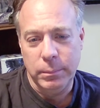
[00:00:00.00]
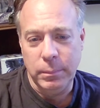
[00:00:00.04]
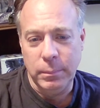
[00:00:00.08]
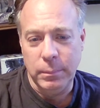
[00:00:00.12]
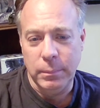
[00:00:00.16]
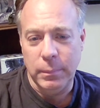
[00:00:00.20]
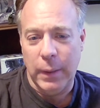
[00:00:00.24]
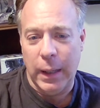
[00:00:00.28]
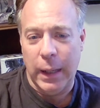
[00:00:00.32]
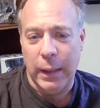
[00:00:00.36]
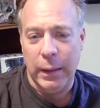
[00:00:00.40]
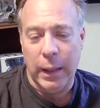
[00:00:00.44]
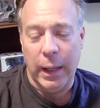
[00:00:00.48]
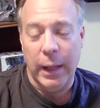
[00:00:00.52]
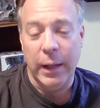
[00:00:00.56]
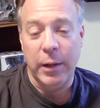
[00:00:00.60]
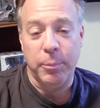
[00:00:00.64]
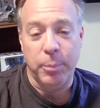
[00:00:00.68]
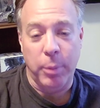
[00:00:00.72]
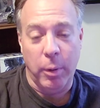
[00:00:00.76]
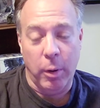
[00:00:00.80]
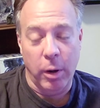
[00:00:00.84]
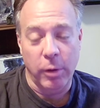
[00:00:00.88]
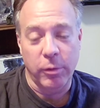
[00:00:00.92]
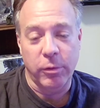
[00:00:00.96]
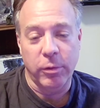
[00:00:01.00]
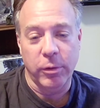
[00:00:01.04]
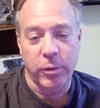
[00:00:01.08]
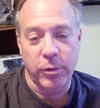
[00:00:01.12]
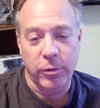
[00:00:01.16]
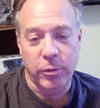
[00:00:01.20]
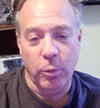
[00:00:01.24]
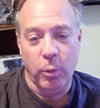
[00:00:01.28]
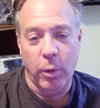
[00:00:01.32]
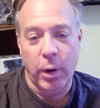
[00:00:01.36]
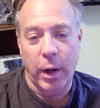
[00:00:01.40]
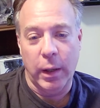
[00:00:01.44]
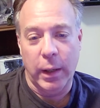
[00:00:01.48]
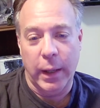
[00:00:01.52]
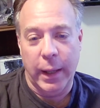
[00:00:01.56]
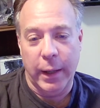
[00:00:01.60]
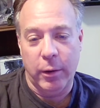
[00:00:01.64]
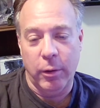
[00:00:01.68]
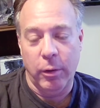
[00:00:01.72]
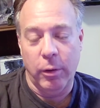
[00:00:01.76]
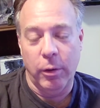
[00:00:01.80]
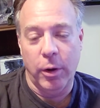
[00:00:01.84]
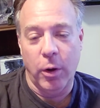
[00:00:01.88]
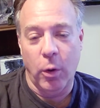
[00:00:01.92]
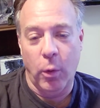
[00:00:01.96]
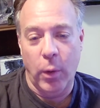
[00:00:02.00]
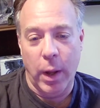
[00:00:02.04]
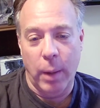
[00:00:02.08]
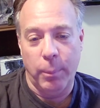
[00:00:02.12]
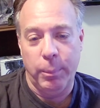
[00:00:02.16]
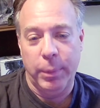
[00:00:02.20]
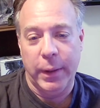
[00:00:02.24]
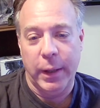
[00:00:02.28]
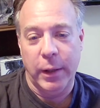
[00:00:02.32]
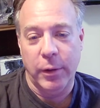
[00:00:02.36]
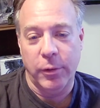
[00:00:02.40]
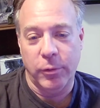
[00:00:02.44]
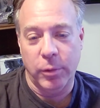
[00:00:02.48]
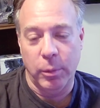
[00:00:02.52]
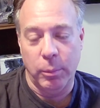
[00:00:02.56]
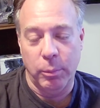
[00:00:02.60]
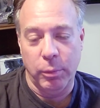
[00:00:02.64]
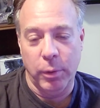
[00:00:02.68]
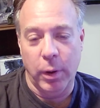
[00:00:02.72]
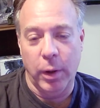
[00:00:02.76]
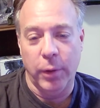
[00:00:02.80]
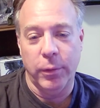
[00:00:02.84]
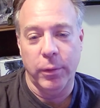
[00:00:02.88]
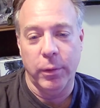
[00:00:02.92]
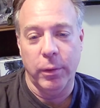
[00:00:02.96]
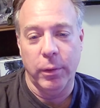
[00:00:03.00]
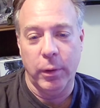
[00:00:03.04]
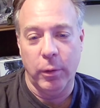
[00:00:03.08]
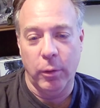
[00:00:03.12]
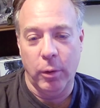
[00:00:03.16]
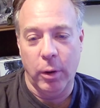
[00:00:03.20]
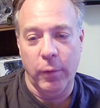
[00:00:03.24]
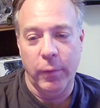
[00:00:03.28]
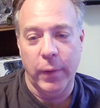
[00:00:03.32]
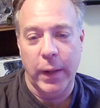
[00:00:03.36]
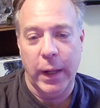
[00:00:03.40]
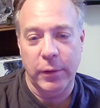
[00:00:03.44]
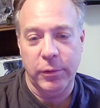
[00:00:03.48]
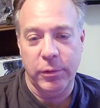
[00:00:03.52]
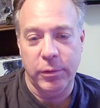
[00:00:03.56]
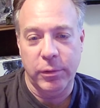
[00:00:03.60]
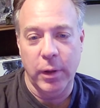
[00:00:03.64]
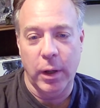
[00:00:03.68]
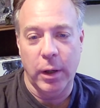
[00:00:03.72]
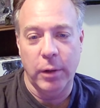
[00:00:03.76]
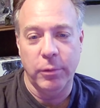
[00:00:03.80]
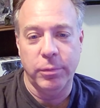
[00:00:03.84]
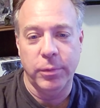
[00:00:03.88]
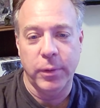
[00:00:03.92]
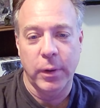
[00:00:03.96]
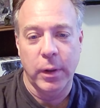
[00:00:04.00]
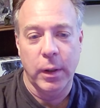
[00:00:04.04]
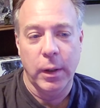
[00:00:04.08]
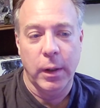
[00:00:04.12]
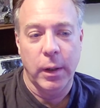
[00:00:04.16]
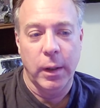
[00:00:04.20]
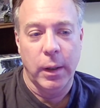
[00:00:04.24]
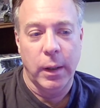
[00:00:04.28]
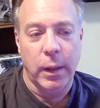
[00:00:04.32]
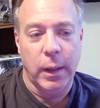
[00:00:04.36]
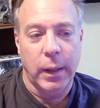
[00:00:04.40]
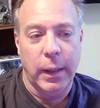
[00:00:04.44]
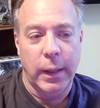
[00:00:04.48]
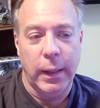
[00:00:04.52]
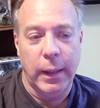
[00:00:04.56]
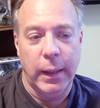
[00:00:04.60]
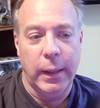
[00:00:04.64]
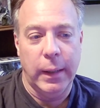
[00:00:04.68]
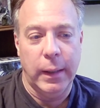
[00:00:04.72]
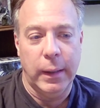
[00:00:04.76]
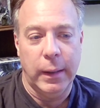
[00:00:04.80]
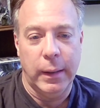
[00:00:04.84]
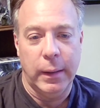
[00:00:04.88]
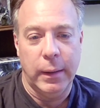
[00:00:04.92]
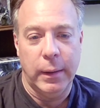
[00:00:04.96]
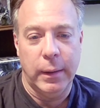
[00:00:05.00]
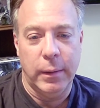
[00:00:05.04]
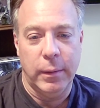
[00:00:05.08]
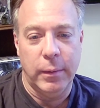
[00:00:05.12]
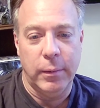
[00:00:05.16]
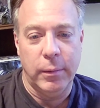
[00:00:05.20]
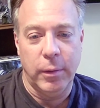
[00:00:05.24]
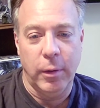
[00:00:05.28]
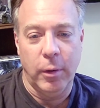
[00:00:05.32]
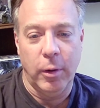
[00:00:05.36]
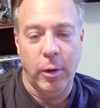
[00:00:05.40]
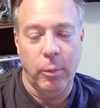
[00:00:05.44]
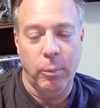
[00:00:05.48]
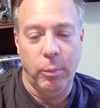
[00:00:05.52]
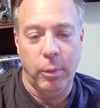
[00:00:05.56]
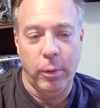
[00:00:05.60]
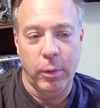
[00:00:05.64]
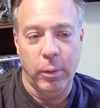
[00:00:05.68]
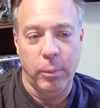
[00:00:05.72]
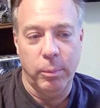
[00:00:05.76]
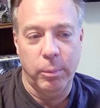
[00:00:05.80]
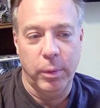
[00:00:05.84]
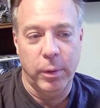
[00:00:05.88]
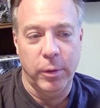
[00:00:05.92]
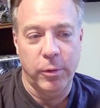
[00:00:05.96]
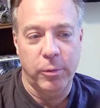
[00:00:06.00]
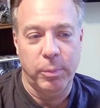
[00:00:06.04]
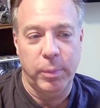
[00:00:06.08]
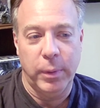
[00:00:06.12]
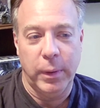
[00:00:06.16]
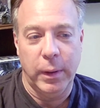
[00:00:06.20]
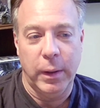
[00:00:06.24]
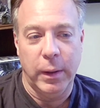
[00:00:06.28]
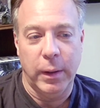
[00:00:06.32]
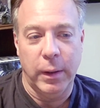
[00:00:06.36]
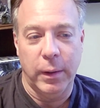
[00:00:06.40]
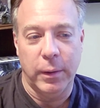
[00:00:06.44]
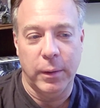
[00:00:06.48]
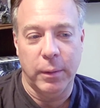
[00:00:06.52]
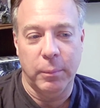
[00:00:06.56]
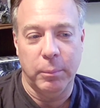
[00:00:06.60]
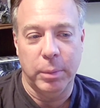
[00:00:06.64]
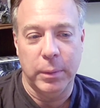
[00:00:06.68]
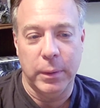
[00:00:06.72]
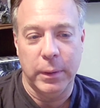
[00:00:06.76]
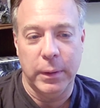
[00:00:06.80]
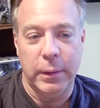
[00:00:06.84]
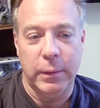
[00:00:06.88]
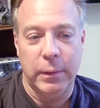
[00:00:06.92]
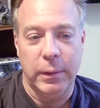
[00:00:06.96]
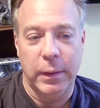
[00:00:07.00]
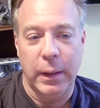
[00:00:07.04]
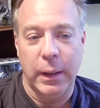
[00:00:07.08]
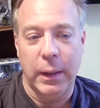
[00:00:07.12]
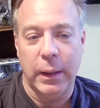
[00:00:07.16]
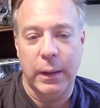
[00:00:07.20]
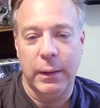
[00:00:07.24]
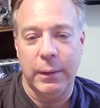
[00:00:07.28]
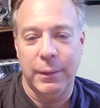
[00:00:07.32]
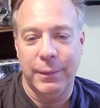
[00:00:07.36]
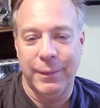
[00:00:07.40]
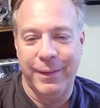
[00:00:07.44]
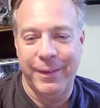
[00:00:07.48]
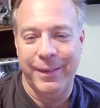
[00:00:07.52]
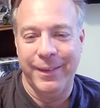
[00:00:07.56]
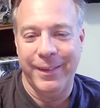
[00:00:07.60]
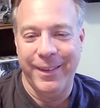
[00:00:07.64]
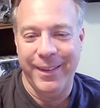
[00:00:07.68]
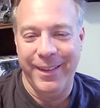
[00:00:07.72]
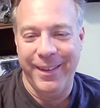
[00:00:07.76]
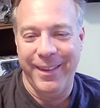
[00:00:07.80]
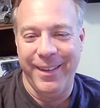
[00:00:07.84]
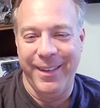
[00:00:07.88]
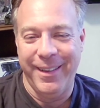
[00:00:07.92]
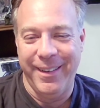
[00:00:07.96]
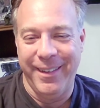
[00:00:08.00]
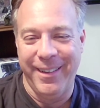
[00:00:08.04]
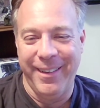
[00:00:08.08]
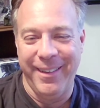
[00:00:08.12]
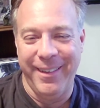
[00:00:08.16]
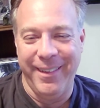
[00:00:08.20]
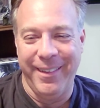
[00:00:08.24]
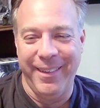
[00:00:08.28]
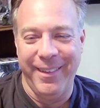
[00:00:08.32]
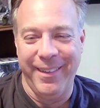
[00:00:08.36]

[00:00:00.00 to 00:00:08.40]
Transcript: I like parts of the story. I like her going up against her brother and all that stuff. And the brother being a complete dick.